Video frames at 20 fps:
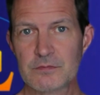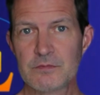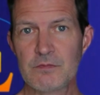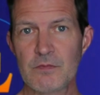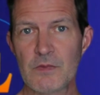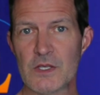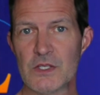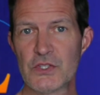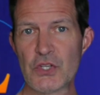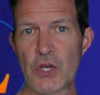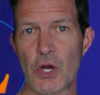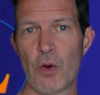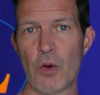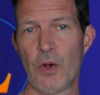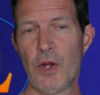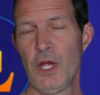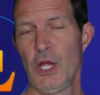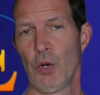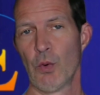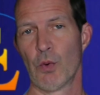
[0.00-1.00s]

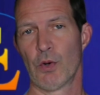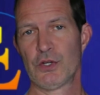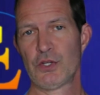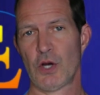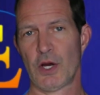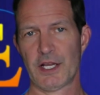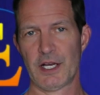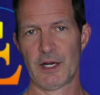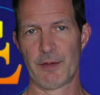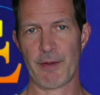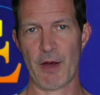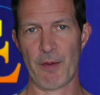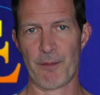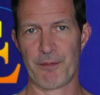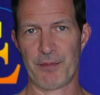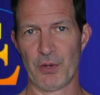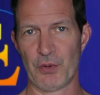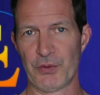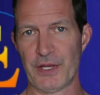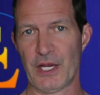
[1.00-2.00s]
So we're talking about
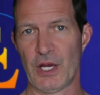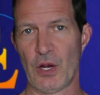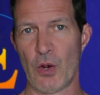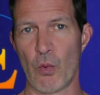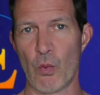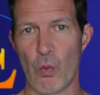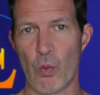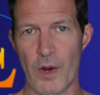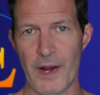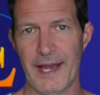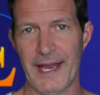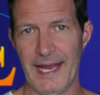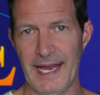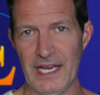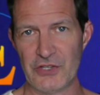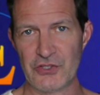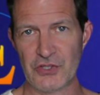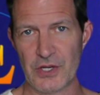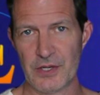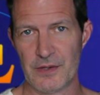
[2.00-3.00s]
building one
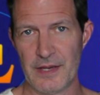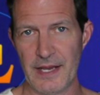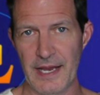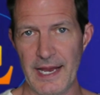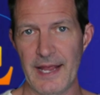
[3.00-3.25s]
agent